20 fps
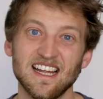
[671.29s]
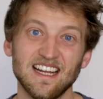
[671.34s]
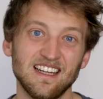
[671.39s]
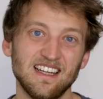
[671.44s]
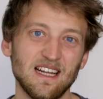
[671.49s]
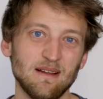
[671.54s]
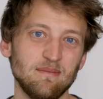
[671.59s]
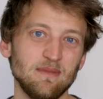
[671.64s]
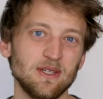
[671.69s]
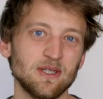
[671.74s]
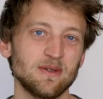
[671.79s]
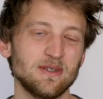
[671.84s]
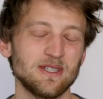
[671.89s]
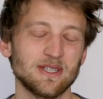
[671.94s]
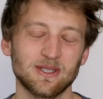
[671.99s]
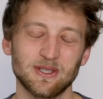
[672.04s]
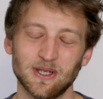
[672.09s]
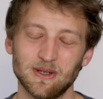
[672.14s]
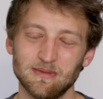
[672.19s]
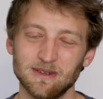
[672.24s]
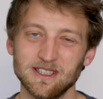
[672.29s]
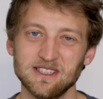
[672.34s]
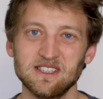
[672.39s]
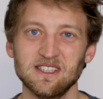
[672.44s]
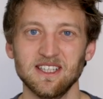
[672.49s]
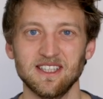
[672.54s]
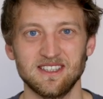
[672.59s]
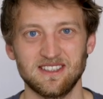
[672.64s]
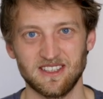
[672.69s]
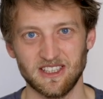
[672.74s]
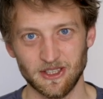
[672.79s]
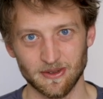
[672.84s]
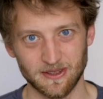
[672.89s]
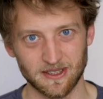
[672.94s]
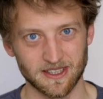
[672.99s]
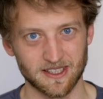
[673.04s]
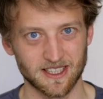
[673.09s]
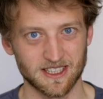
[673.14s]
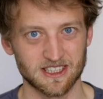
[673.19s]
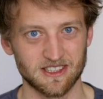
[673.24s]
Let me know in the comments, and see you in
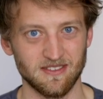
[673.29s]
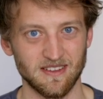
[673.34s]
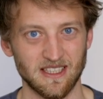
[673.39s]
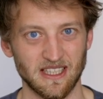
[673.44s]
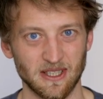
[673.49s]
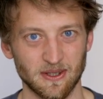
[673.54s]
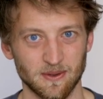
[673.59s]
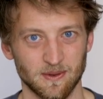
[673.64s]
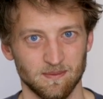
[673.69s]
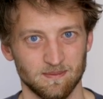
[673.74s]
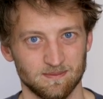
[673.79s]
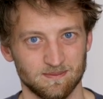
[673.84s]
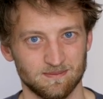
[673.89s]
the next video.